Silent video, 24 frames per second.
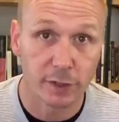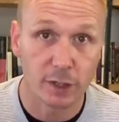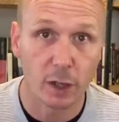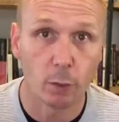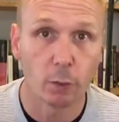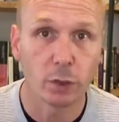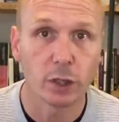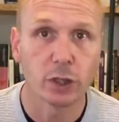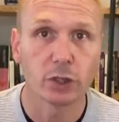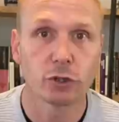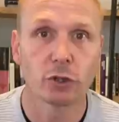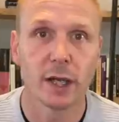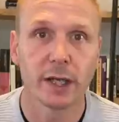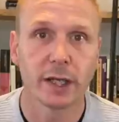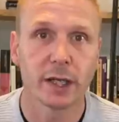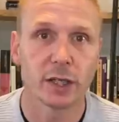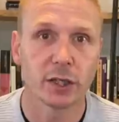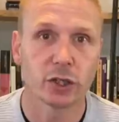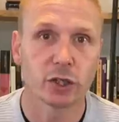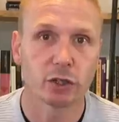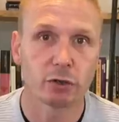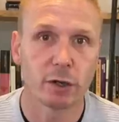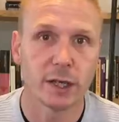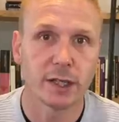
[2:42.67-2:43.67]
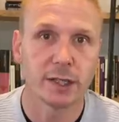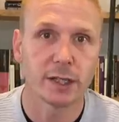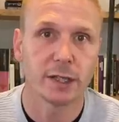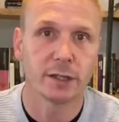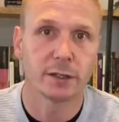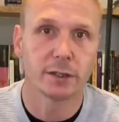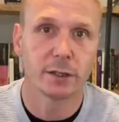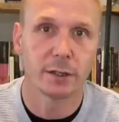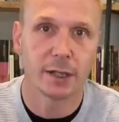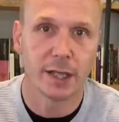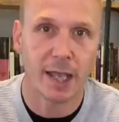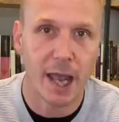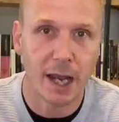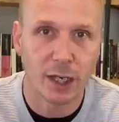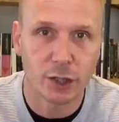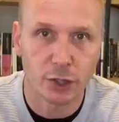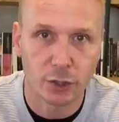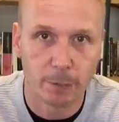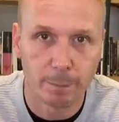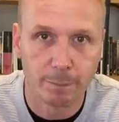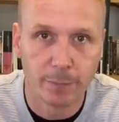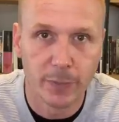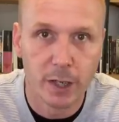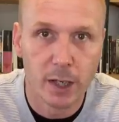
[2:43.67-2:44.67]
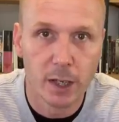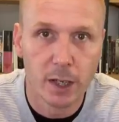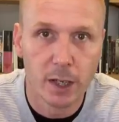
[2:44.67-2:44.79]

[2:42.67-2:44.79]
as I want to try and get straight into the action.